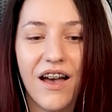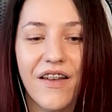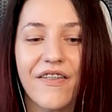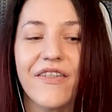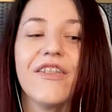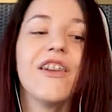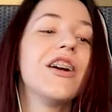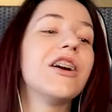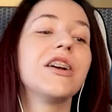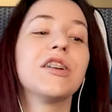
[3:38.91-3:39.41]

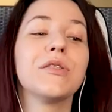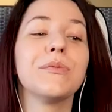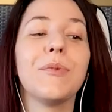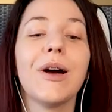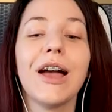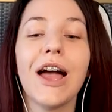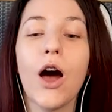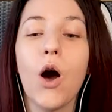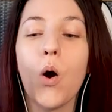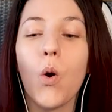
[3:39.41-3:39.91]
There's
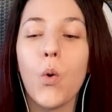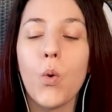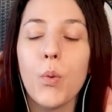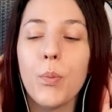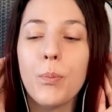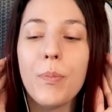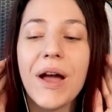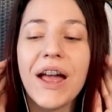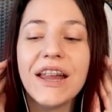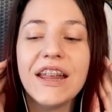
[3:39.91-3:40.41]
my
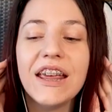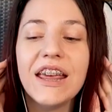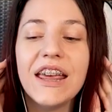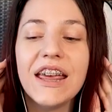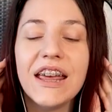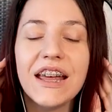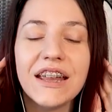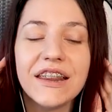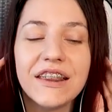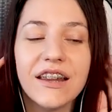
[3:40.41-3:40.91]

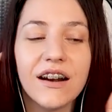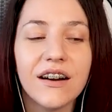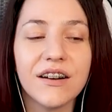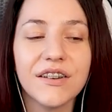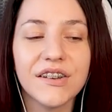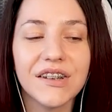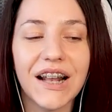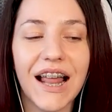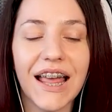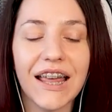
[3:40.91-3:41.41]
opening.
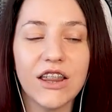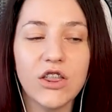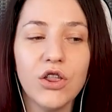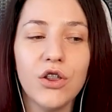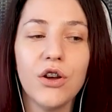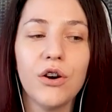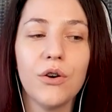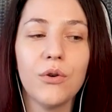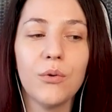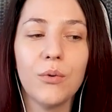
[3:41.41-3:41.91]
There's like
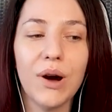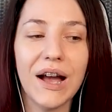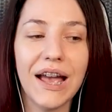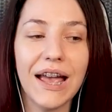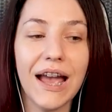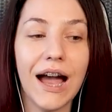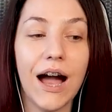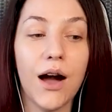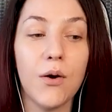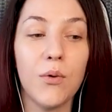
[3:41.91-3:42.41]
no
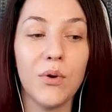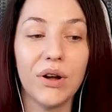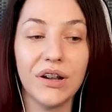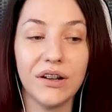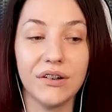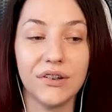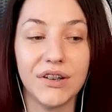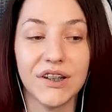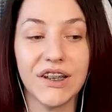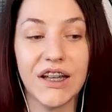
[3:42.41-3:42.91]
way I
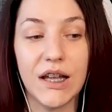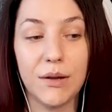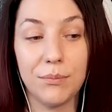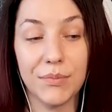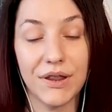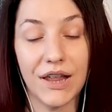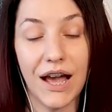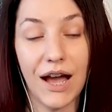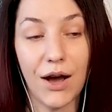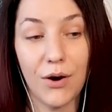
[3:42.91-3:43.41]
will
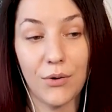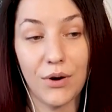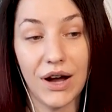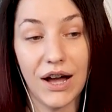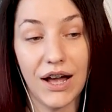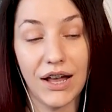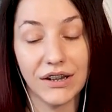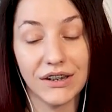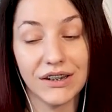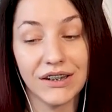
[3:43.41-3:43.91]
skip that
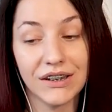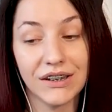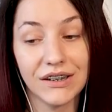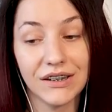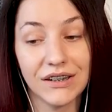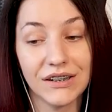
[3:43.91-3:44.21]
one.